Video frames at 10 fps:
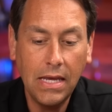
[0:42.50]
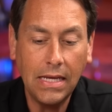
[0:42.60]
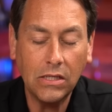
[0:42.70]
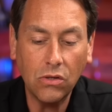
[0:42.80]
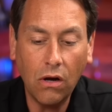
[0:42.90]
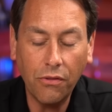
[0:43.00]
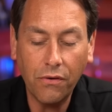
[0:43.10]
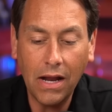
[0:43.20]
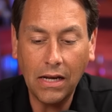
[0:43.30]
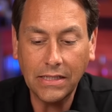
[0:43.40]
is
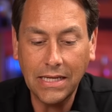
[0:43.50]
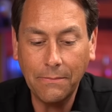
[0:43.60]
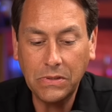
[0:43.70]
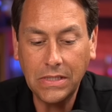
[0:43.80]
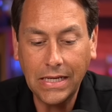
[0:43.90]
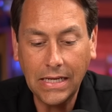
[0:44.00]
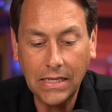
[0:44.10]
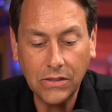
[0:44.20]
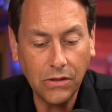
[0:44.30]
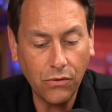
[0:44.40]
author Alex Epstein.
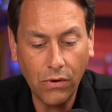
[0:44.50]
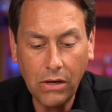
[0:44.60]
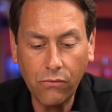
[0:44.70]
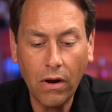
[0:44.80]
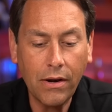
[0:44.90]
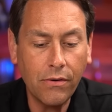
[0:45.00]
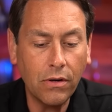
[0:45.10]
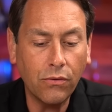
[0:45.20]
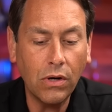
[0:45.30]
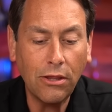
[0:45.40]
He's a great writer,
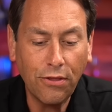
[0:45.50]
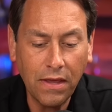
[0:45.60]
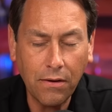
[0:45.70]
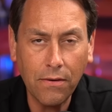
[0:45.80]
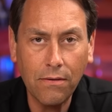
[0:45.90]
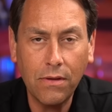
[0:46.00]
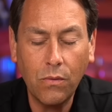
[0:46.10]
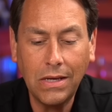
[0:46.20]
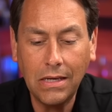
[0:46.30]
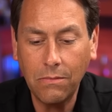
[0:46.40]
a great thinker that
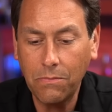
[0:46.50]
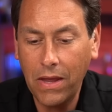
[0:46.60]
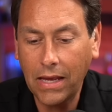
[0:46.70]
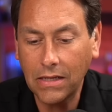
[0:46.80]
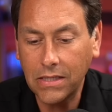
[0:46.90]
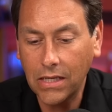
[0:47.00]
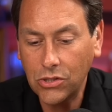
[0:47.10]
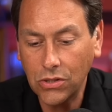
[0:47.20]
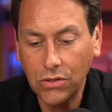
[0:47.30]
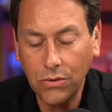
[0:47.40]
we need to be paying
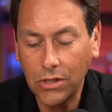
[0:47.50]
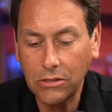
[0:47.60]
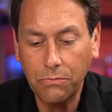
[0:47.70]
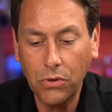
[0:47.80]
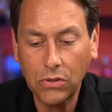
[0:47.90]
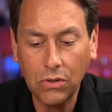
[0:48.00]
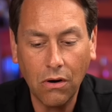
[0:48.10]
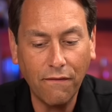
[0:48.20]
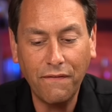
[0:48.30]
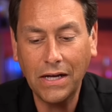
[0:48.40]
attention to. His books
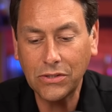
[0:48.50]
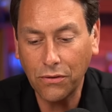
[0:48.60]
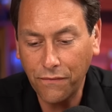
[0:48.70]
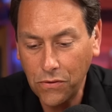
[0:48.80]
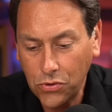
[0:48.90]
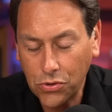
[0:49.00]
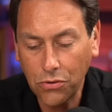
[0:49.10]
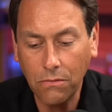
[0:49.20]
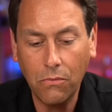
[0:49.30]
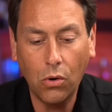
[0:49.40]
are Fossil Future,
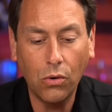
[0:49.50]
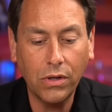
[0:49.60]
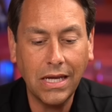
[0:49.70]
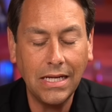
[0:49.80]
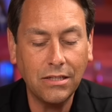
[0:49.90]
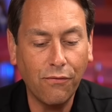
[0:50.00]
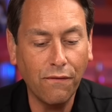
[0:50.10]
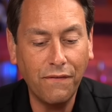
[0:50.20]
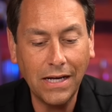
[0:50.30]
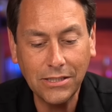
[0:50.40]
The Moral Case for
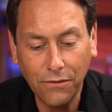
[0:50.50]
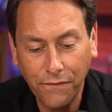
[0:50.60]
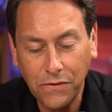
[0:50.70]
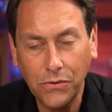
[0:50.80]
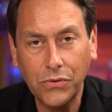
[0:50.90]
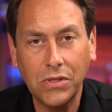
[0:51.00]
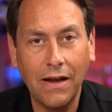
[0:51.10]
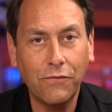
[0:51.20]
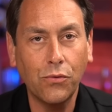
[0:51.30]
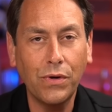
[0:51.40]
Fossil Fuels. And
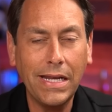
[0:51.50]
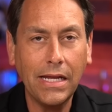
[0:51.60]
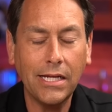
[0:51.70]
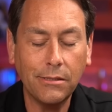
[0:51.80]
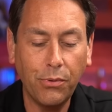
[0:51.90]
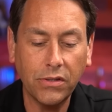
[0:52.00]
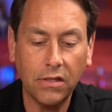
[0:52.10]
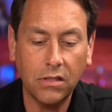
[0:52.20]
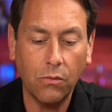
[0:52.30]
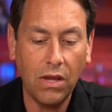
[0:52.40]
after reading his books, I
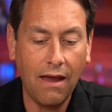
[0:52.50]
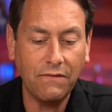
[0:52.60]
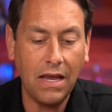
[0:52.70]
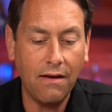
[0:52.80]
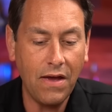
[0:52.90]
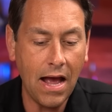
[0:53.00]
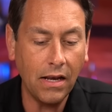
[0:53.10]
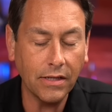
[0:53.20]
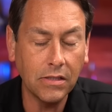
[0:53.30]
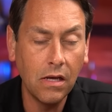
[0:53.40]
said, we have to have
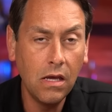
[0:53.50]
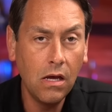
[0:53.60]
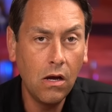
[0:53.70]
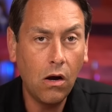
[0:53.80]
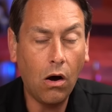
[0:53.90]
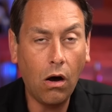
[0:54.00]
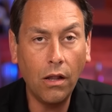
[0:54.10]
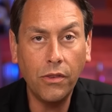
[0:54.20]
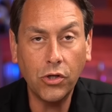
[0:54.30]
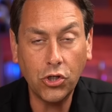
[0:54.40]
Alex
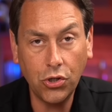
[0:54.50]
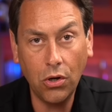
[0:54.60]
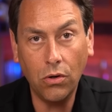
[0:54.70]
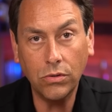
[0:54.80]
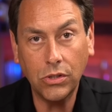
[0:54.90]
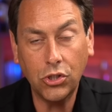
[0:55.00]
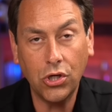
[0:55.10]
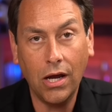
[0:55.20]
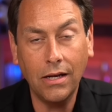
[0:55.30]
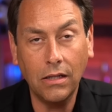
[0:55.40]
on the show to
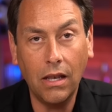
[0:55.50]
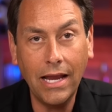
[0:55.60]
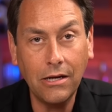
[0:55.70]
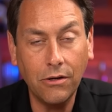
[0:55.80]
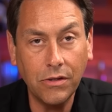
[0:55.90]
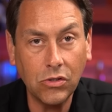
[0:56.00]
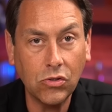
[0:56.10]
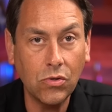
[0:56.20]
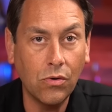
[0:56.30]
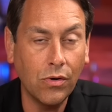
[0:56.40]
shine a light on this
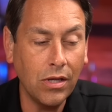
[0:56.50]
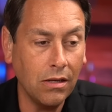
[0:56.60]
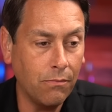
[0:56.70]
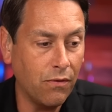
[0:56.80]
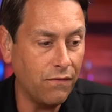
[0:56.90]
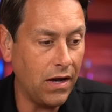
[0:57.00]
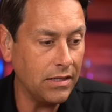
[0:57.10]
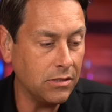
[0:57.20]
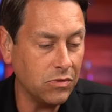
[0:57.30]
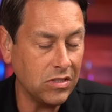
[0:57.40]
story and
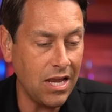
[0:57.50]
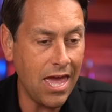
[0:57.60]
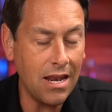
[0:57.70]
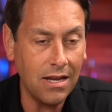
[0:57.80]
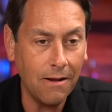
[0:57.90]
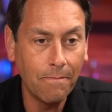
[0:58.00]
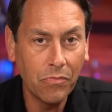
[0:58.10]
provide some sanity